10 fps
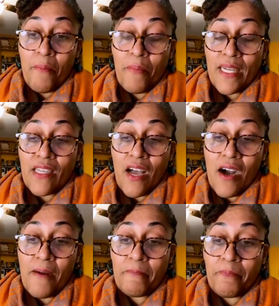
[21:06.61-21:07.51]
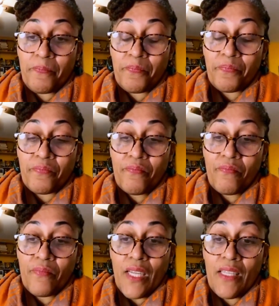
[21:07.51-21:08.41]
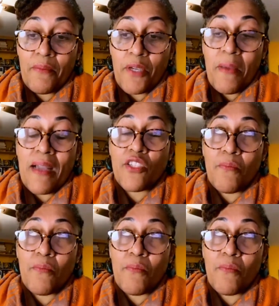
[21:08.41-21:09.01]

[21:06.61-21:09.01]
But let me go back.